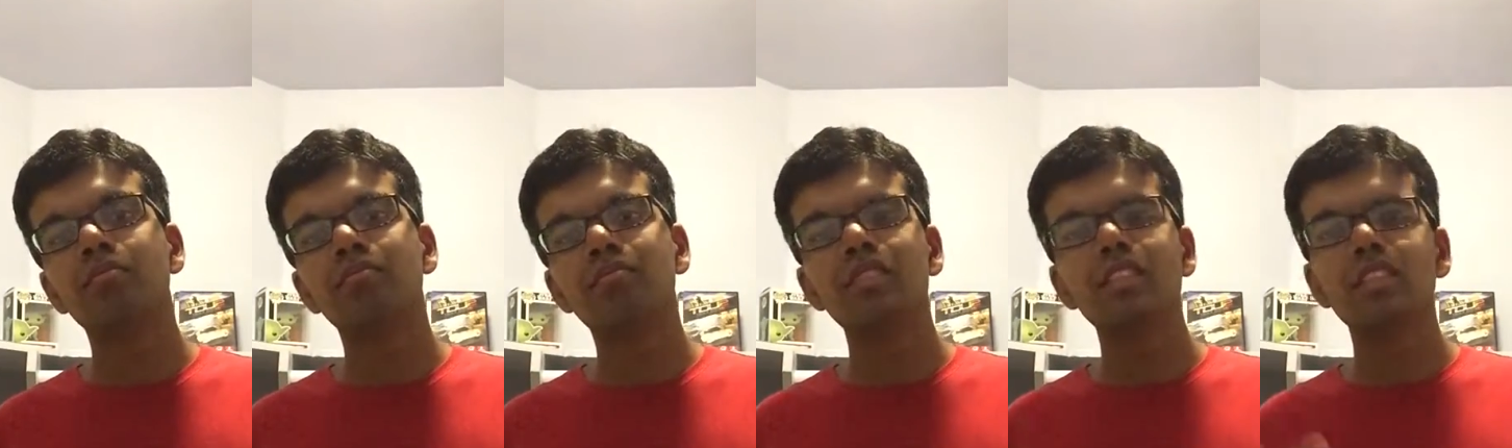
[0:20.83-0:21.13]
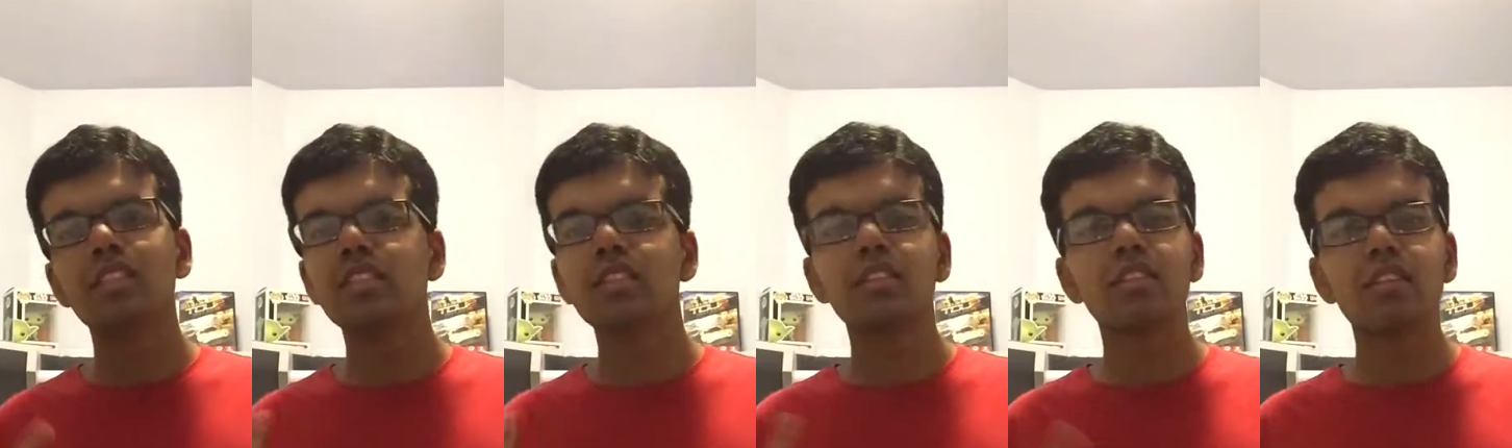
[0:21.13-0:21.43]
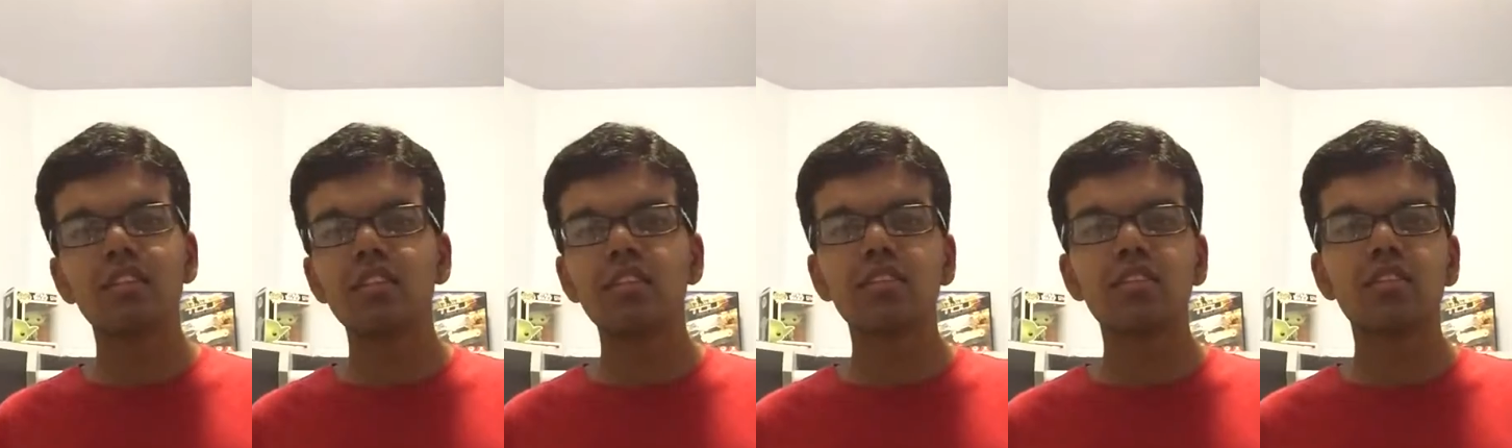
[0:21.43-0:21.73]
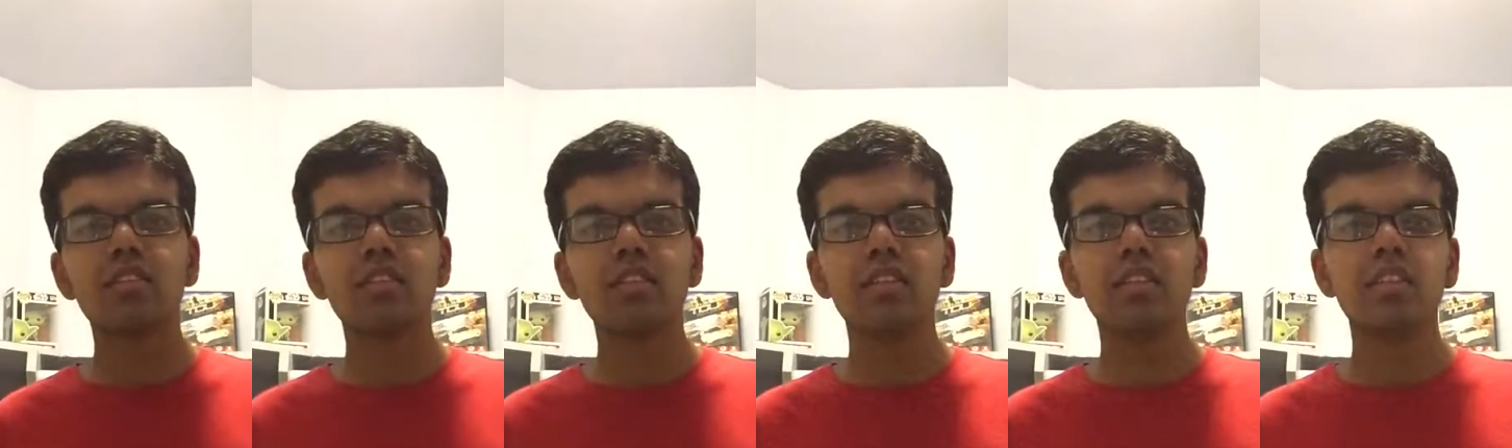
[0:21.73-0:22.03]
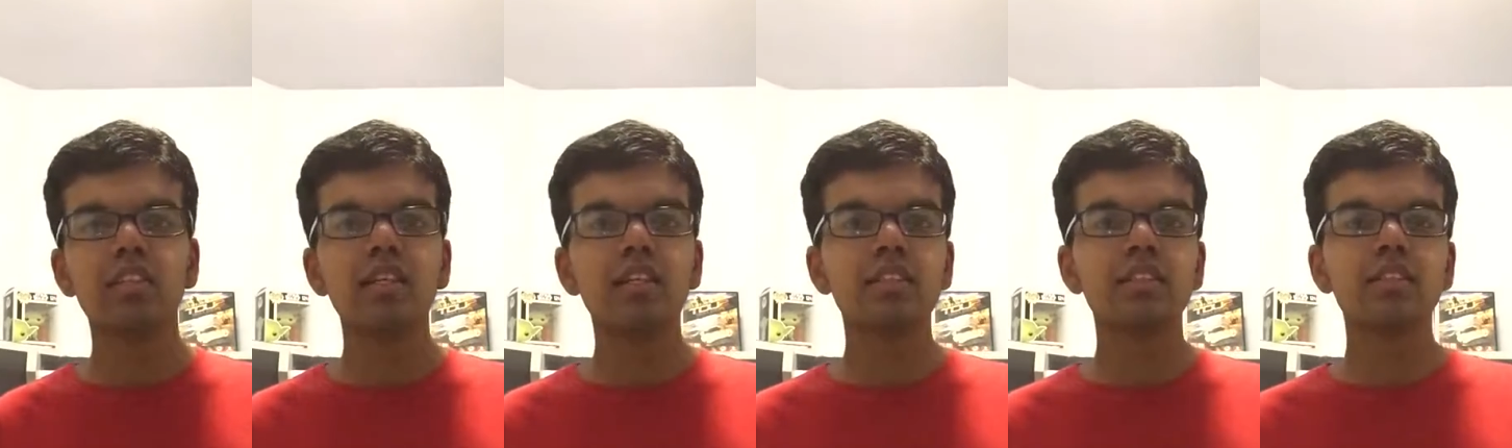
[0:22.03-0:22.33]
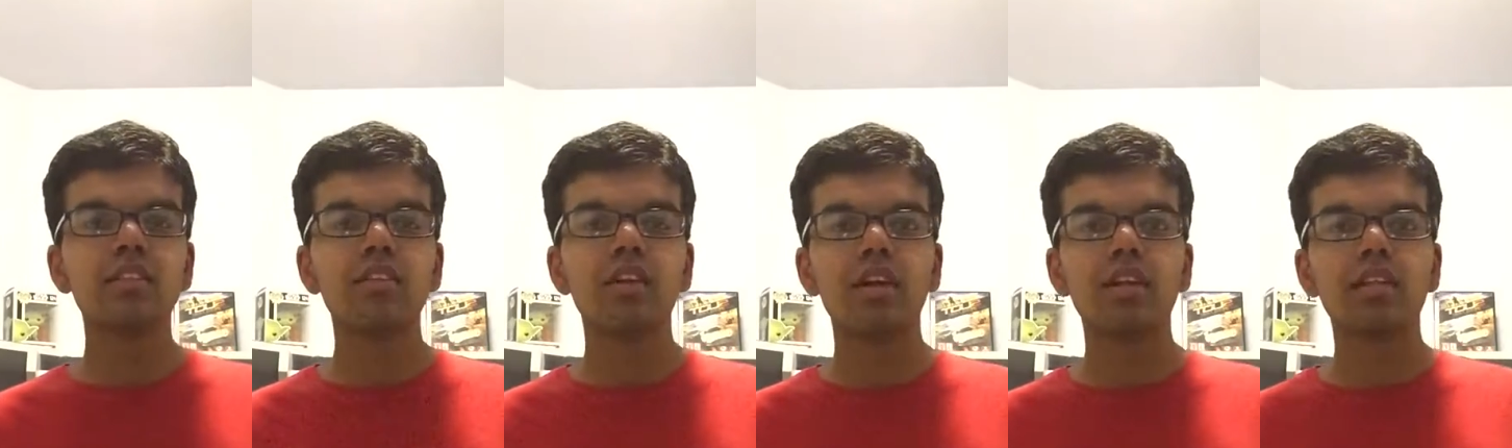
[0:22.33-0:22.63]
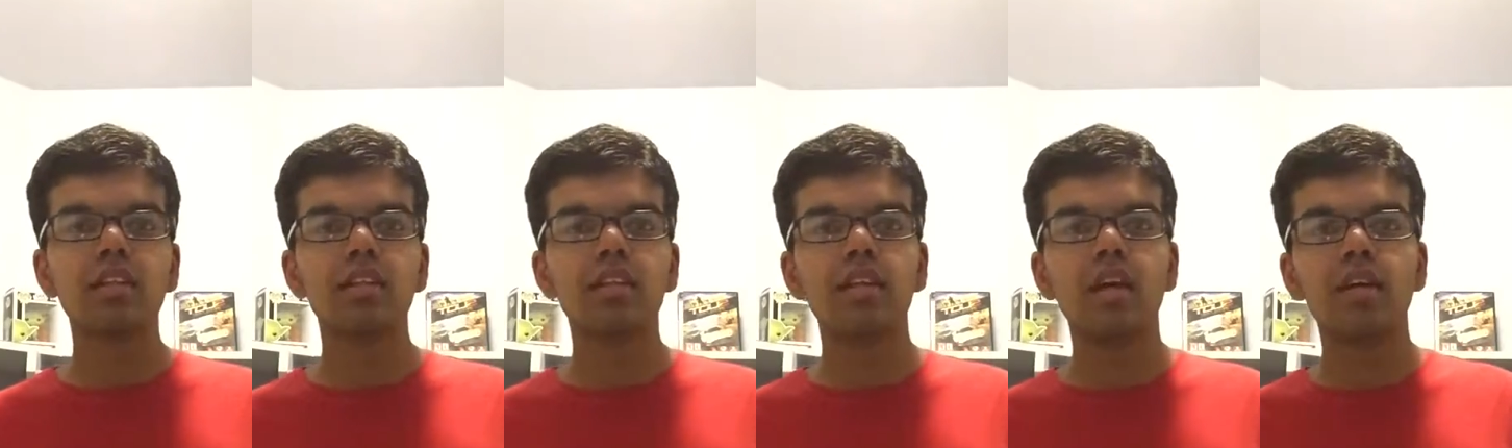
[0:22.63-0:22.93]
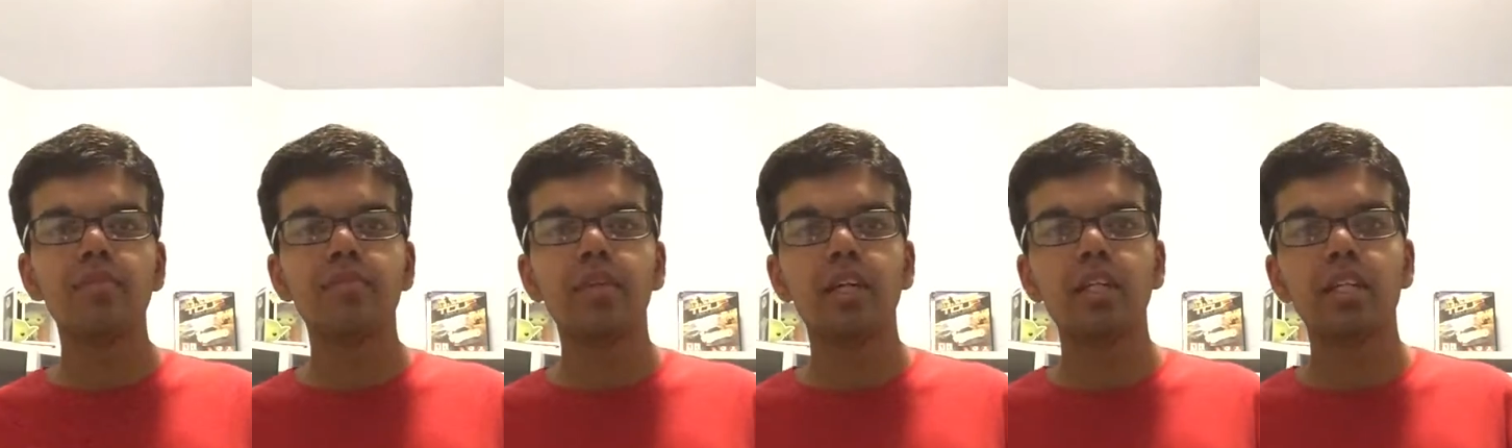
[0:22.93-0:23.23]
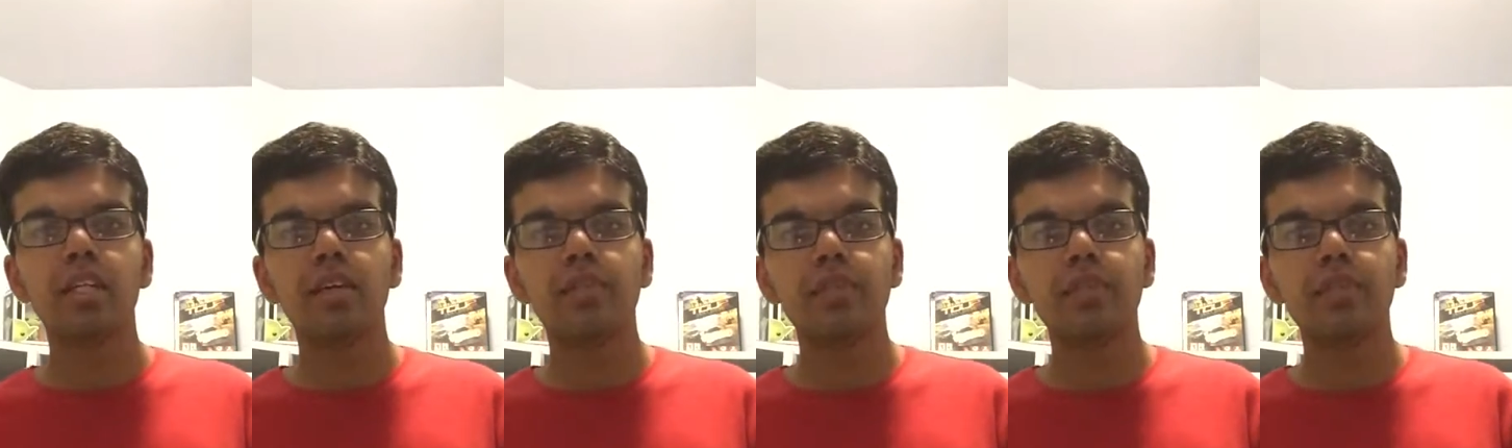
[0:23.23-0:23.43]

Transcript: Yeah, he hasn't directed that many.